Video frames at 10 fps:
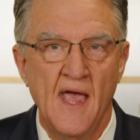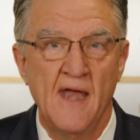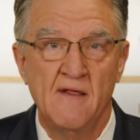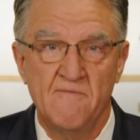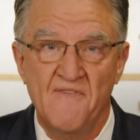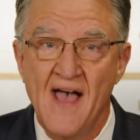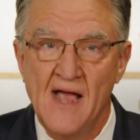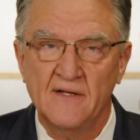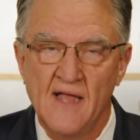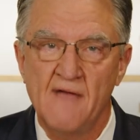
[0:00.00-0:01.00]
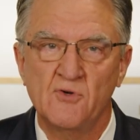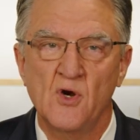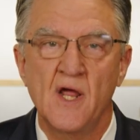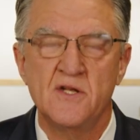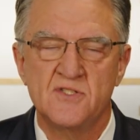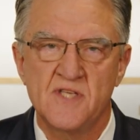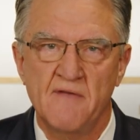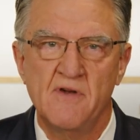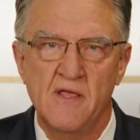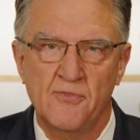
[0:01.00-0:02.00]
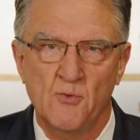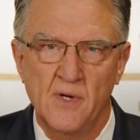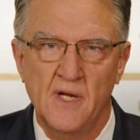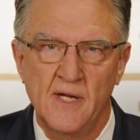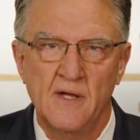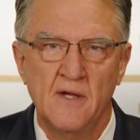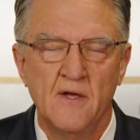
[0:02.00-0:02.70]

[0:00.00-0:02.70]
And in fact, after age seventy-three,